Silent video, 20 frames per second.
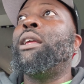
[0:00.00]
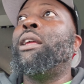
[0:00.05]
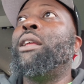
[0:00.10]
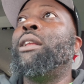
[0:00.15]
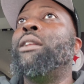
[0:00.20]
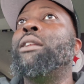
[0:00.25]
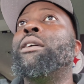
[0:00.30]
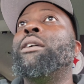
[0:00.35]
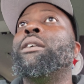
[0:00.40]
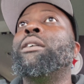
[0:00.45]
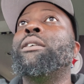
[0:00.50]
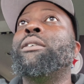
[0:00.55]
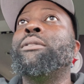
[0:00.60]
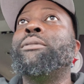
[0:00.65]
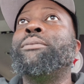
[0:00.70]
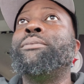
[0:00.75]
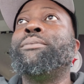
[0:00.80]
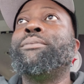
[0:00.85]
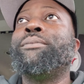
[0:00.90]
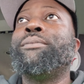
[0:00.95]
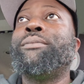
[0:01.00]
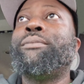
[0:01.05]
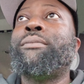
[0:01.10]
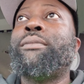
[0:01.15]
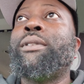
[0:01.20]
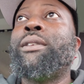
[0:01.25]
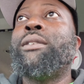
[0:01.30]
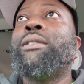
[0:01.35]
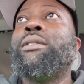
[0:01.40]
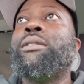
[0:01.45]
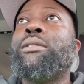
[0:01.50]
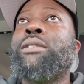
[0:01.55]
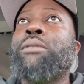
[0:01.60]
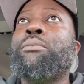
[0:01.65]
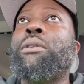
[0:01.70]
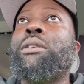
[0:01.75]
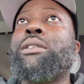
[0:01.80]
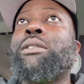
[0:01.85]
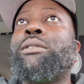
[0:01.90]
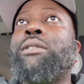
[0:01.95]
and uh,
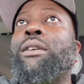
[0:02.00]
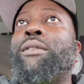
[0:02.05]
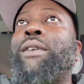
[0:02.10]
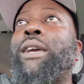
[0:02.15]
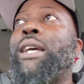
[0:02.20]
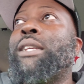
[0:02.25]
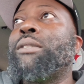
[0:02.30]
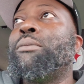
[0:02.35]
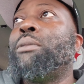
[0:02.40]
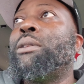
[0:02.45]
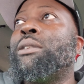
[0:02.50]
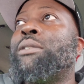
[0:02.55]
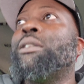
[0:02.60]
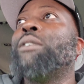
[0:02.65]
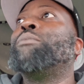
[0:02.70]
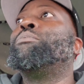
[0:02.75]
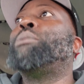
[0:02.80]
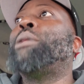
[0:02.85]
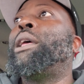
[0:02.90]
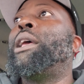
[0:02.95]
some other stuff. I got some other stuff